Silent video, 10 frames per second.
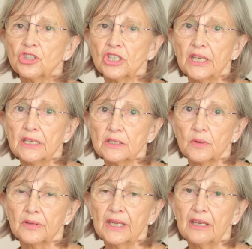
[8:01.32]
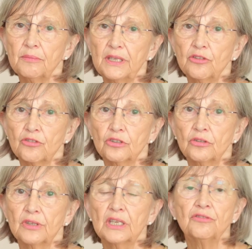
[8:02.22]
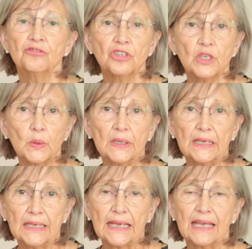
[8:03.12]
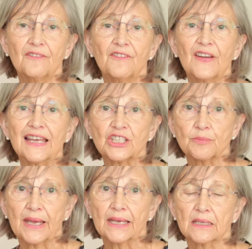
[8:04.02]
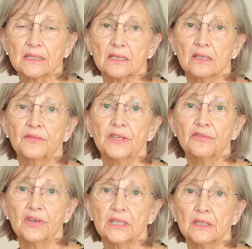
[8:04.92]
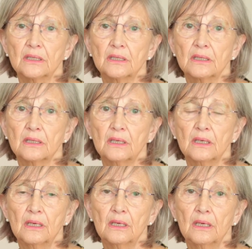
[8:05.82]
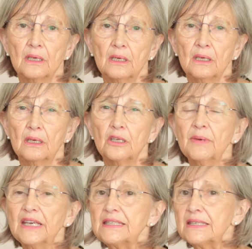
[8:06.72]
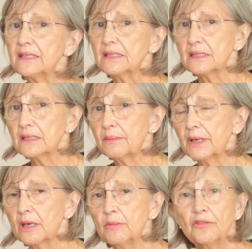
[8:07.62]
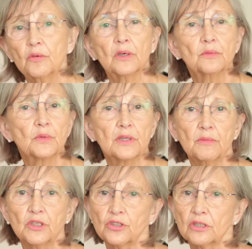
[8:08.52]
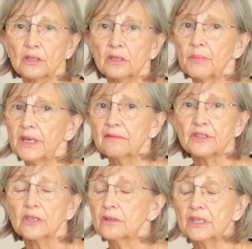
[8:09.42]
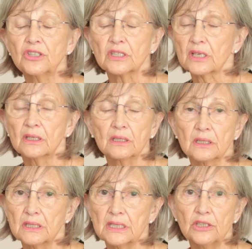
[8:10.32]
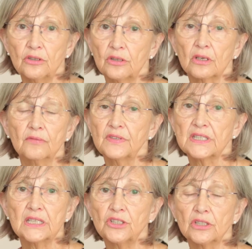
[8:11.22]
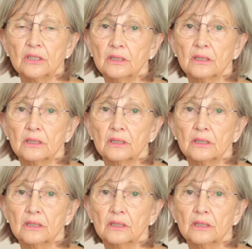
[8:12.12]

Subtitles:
shares what they have been through, they frequently get flashbacks of the event. You might see this as they become overwhelmed with emotion and appear as though they just can't continue the conversation.